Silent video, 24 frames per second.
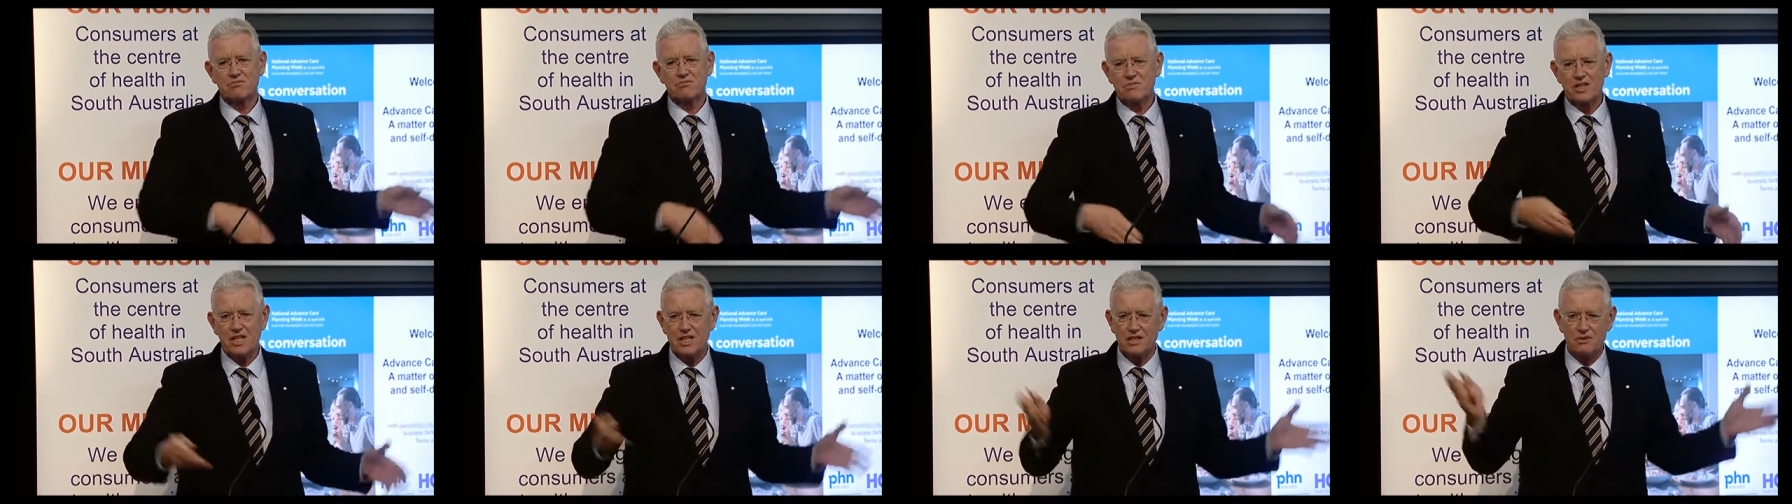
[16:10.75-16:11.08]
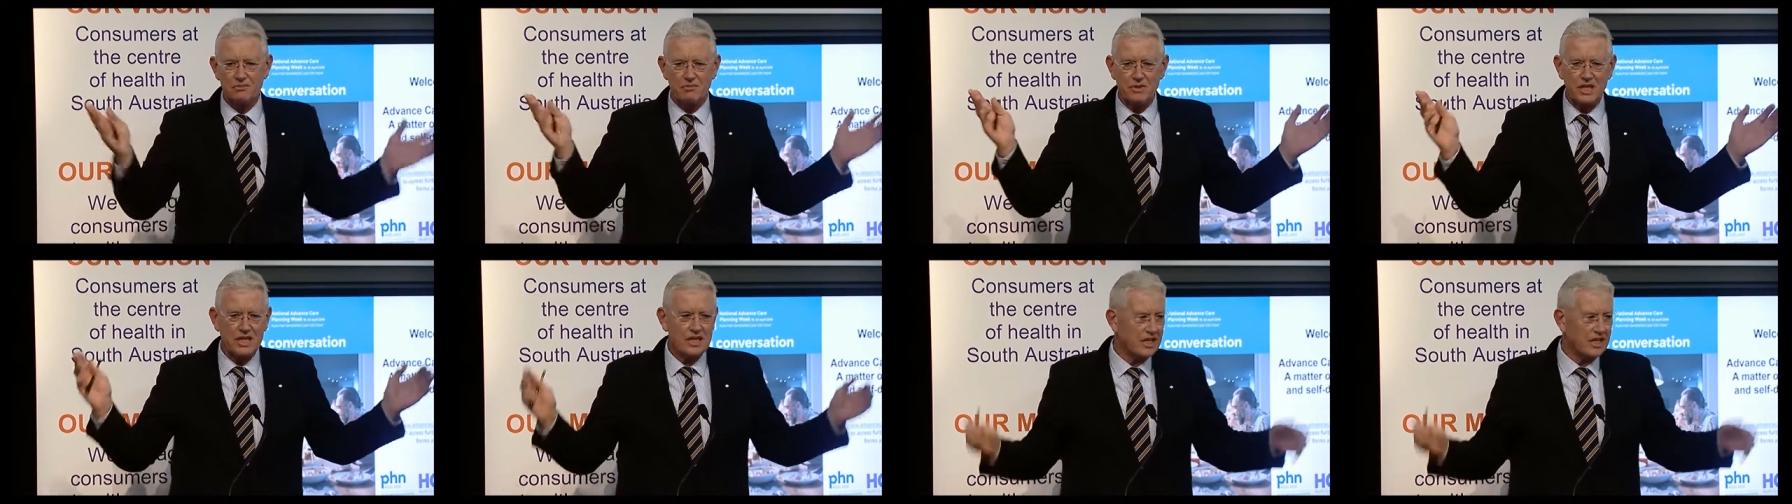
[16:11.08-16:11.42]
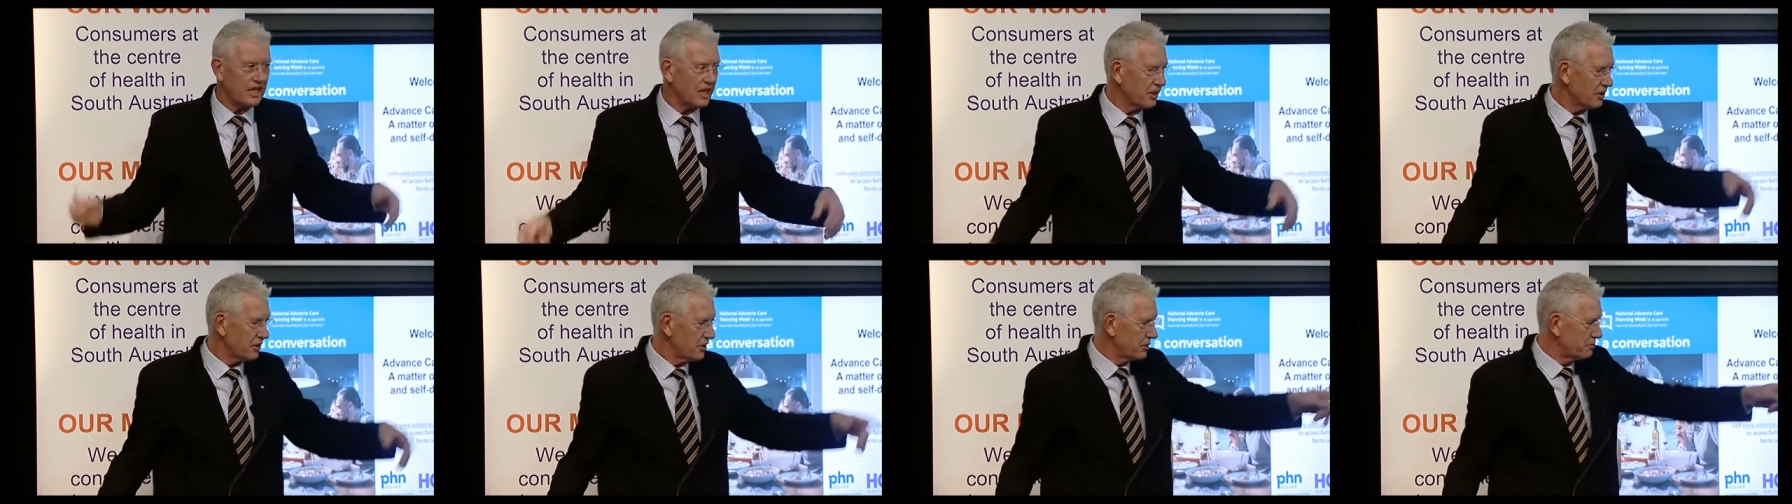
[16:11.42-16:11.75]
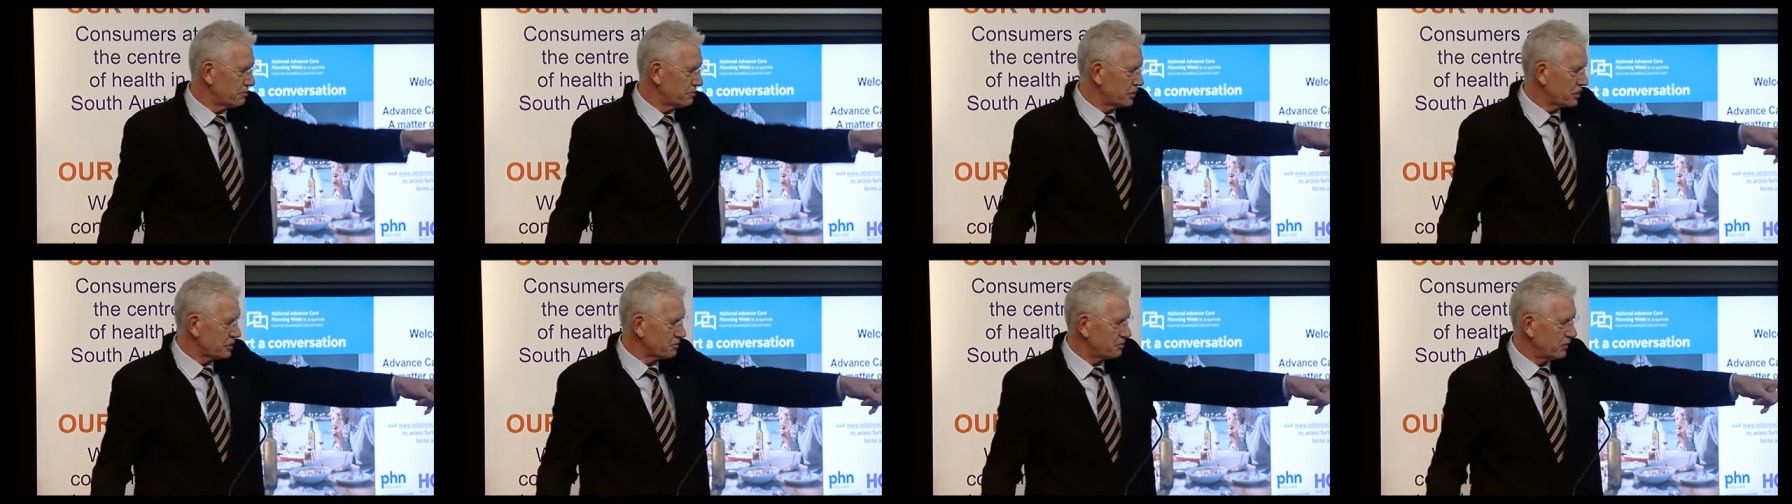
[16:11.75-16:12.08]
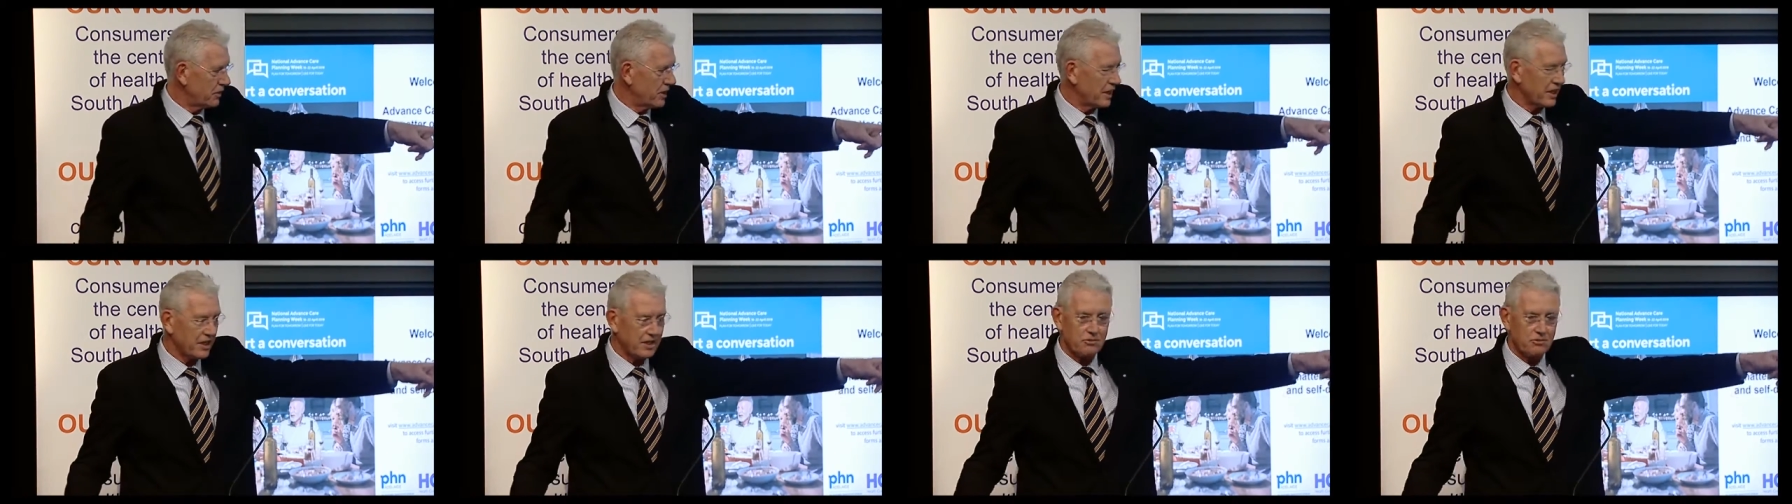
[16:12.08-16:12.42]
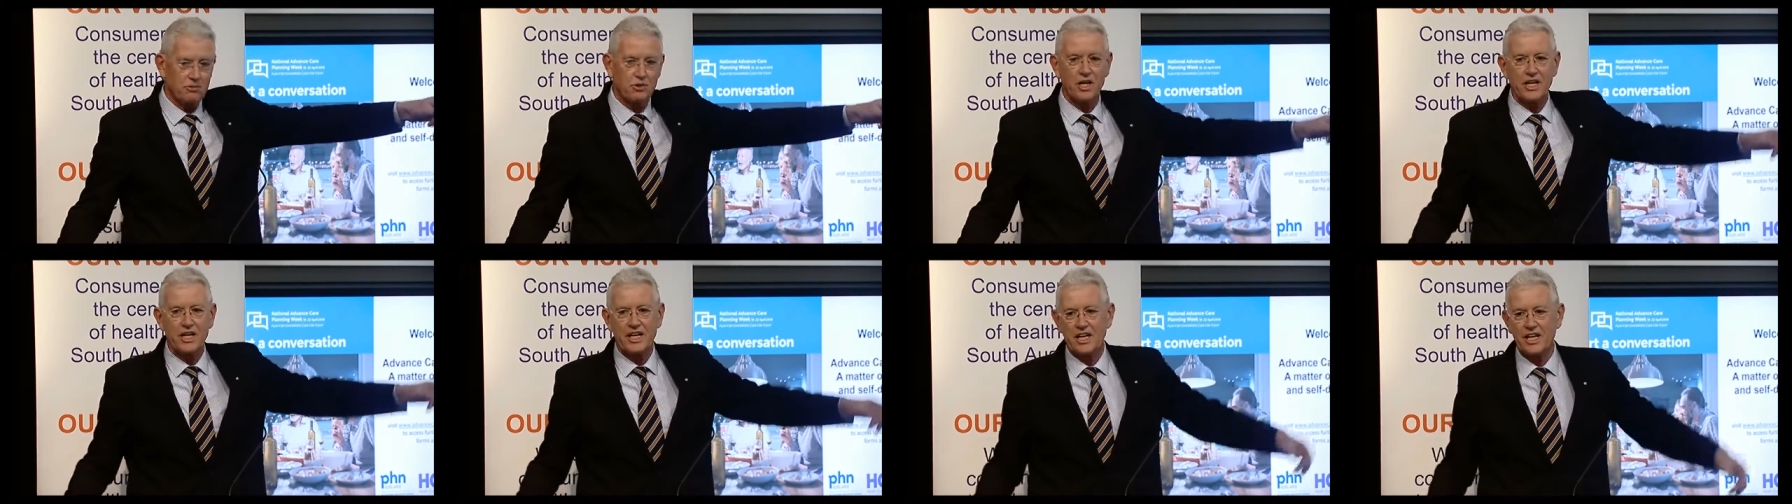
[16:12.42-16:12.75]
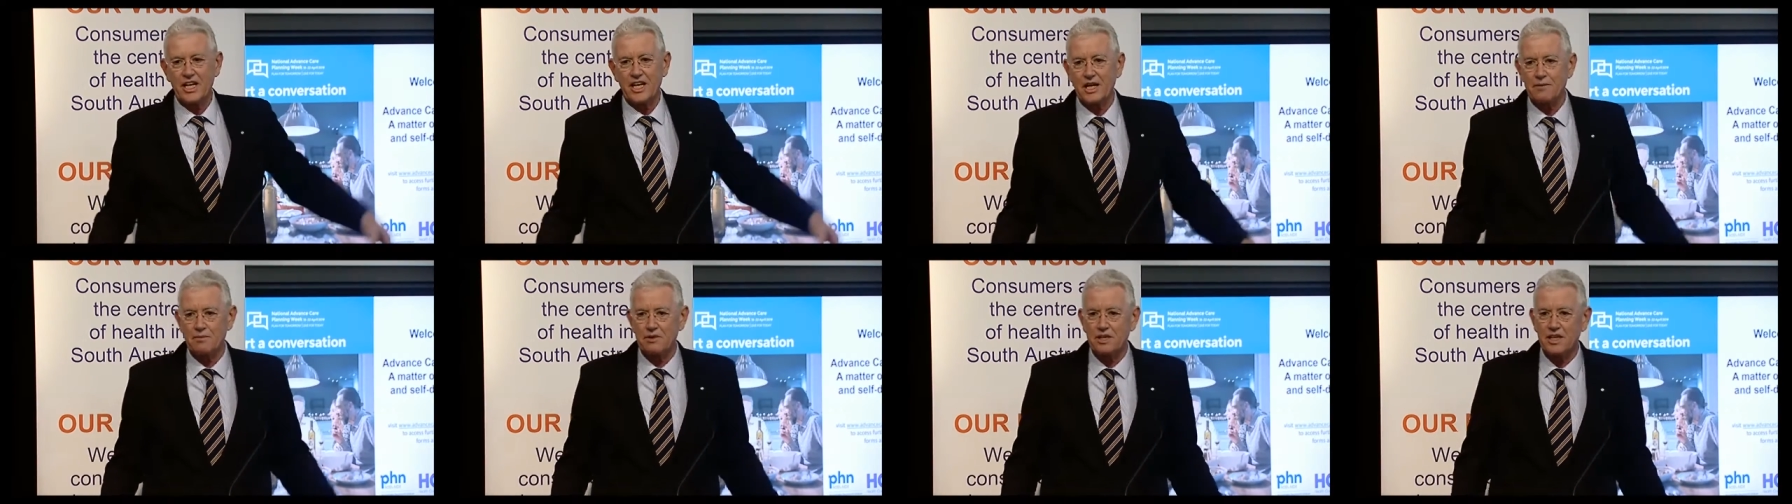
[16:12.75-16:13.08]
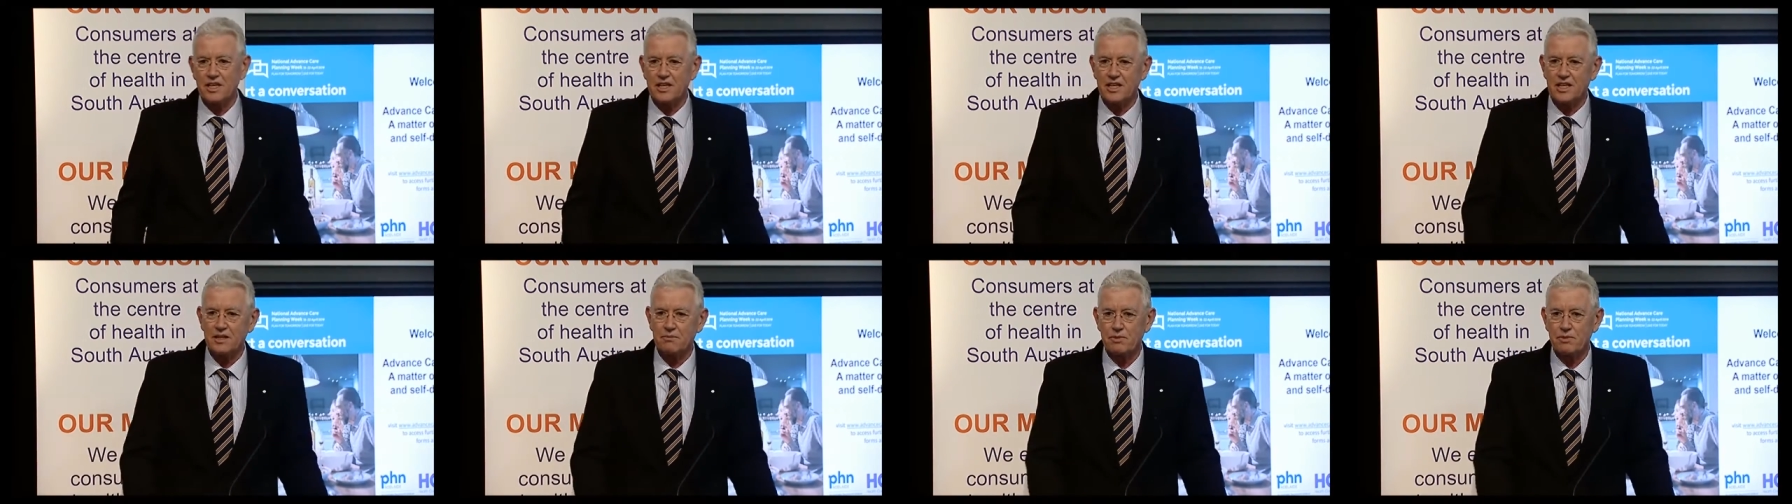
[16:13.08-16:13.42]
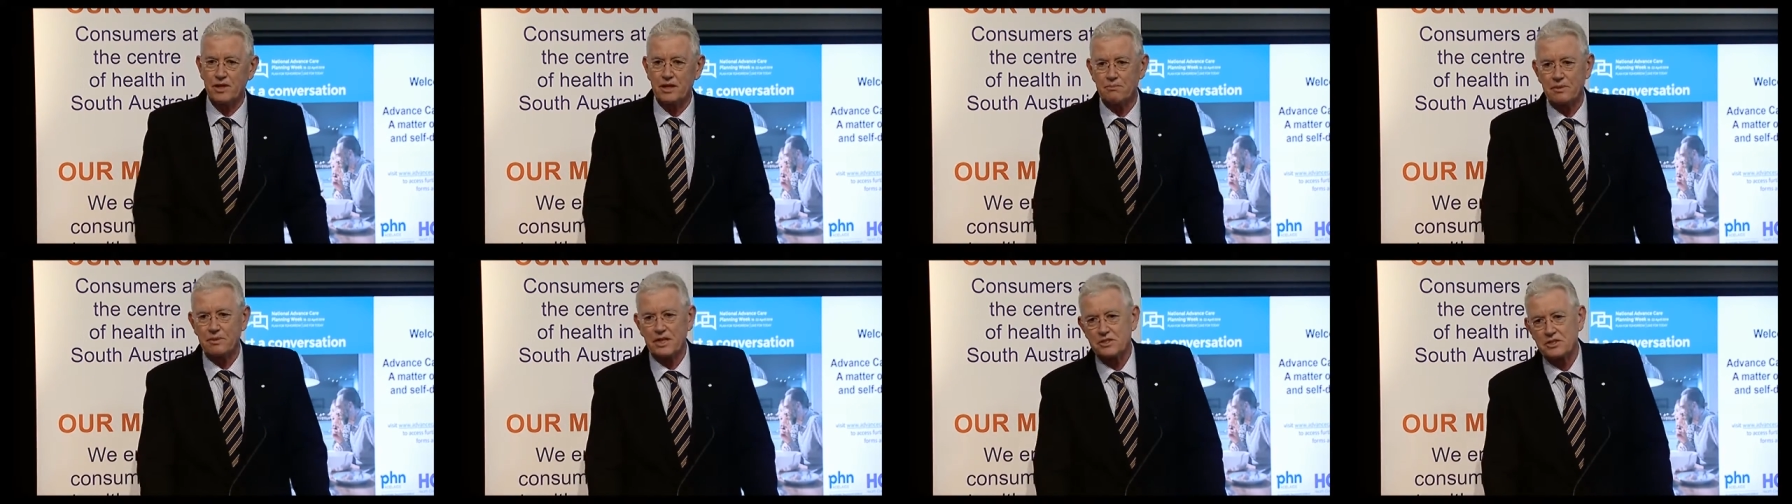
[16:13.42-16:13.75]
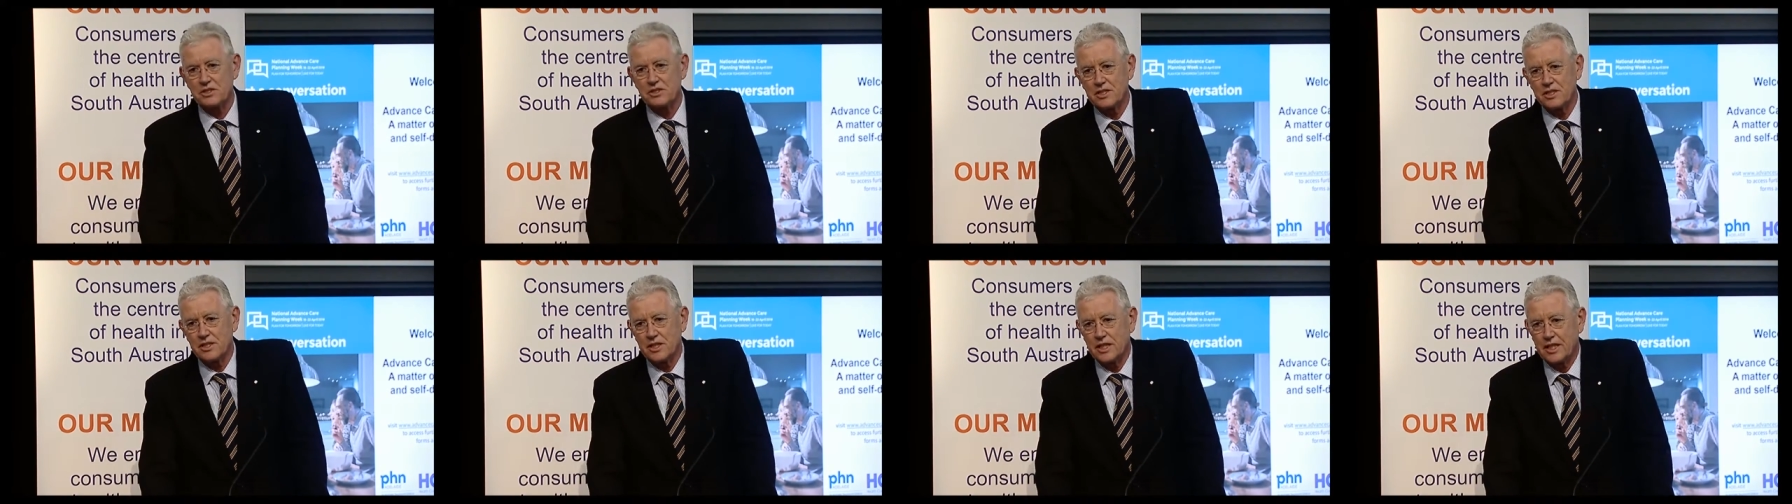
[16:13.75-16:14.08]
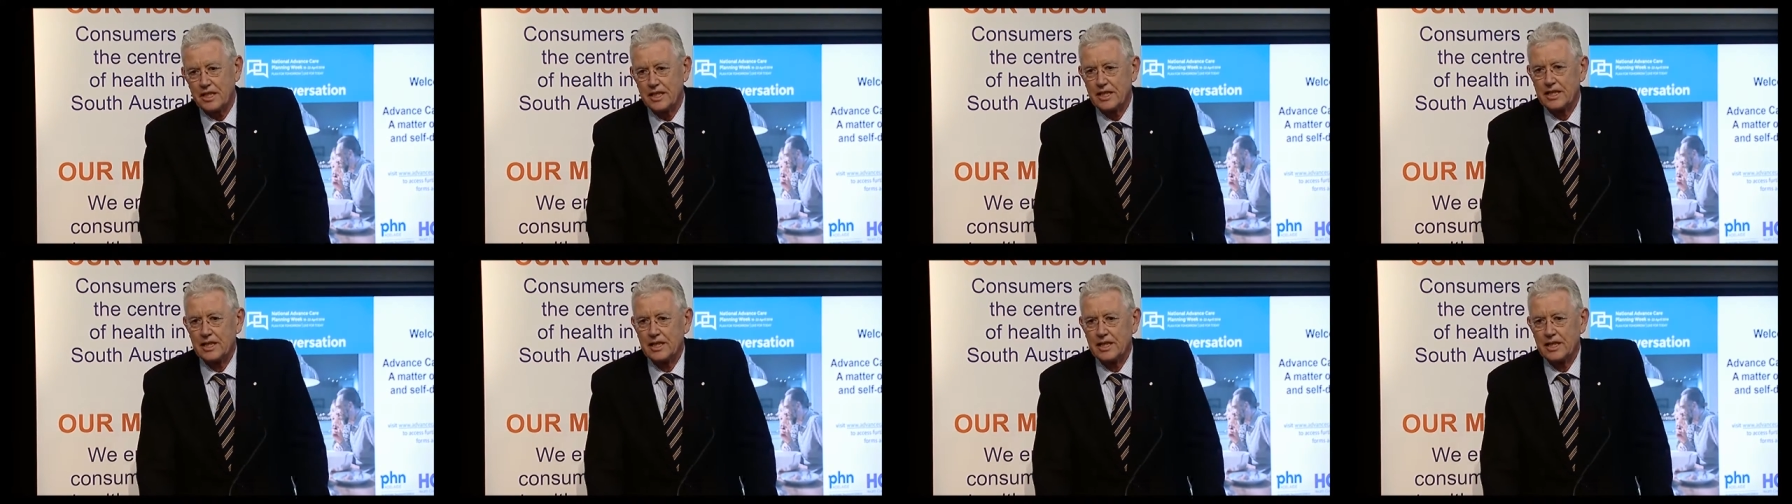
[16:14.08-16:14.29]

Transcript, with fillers: you know, me getting on the push bike and riding home and getting hit by a bus tonight.